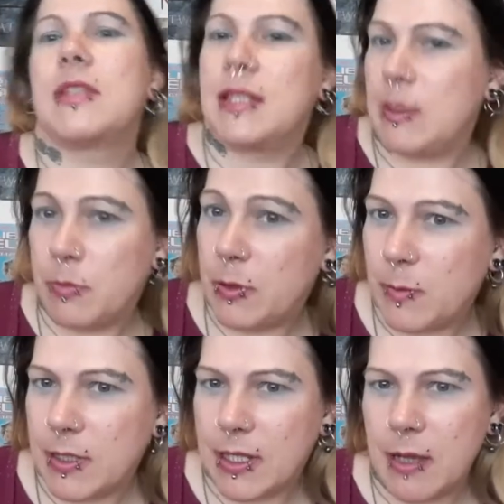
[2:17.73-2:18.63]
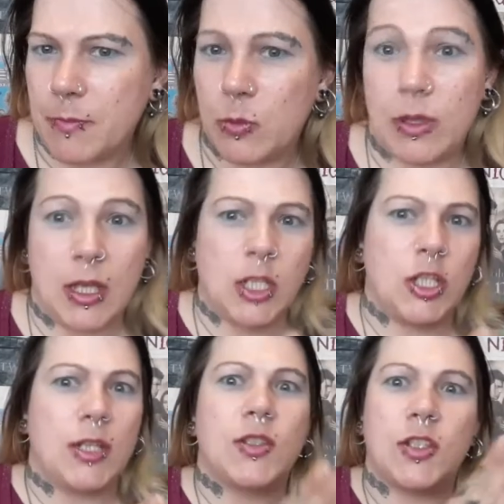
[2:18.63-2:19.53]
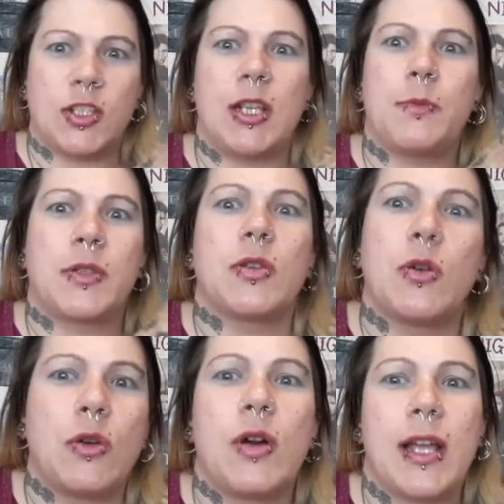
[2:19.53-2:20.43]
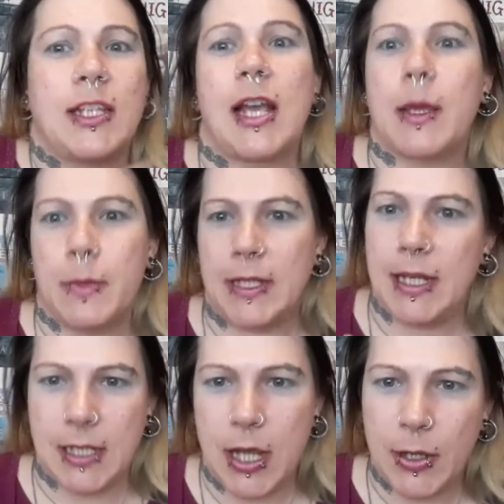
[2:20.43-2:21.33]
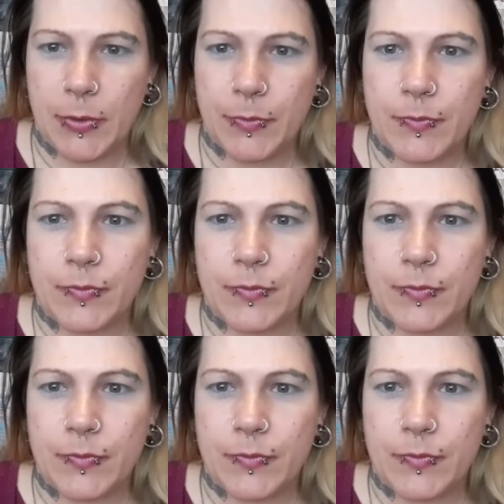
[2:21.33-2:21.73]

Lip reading: the simple one comes with just chips or a jacket potato.